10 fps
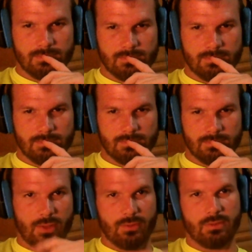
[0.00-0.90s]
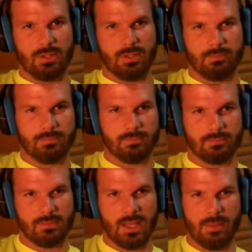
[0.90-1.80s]
the stuff
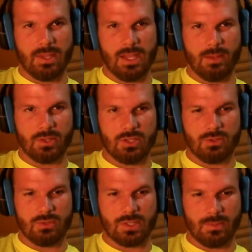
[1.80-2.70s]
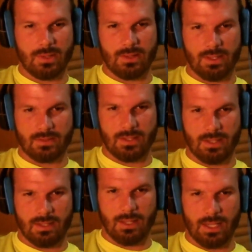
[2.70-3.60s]
not being able to do some of the things
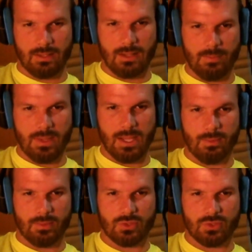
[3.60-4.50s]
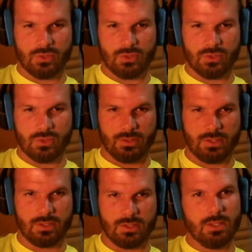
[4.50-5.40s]
that like not being able to screen
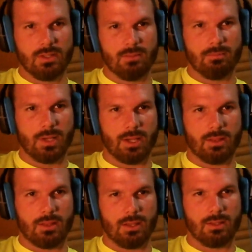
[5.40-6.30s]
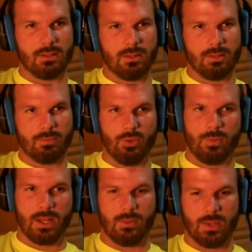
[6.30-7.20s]
shares bugging the
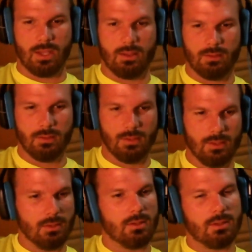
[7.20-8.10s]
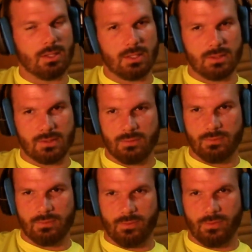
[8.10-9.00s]
poop out of me. It is
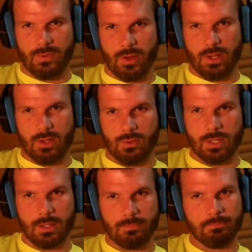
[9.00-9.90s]
very annoying.